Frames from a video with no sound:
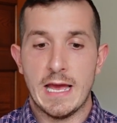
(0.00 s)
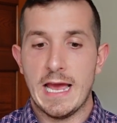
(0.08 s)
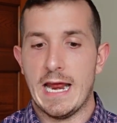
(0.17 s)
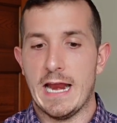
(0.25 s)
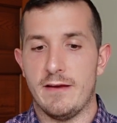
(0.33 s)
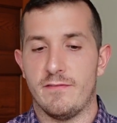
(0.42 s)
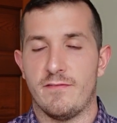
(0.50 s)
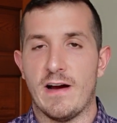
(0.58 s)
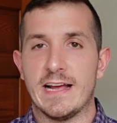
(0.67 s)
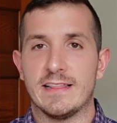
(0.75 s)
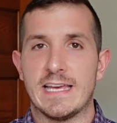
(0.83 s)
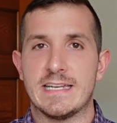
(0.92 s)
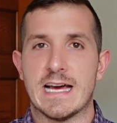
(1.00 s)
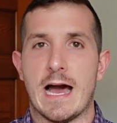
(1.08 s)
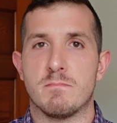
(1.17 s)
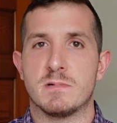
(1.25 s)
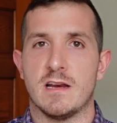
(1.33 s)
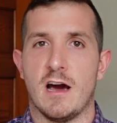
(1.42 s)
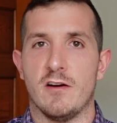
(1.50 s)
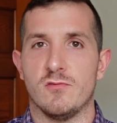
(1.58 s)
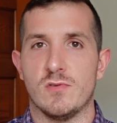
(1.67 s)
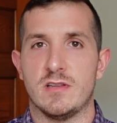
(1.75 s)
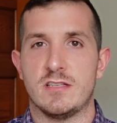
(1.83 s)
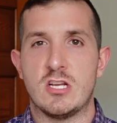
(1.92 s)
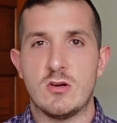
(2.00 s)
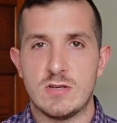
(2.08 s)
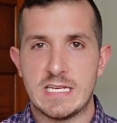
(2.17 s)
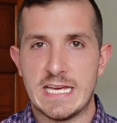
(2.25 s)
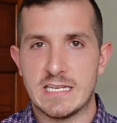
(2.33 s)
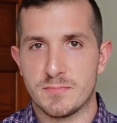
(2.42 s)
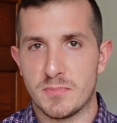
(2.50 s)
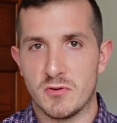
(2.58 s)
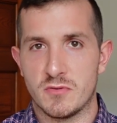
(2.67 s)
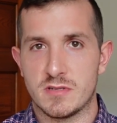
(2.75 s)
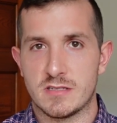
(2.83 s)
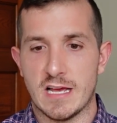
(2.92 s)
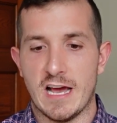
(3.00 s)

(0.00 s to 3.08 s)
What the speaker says: and I finally topped it off with 2 teaspoons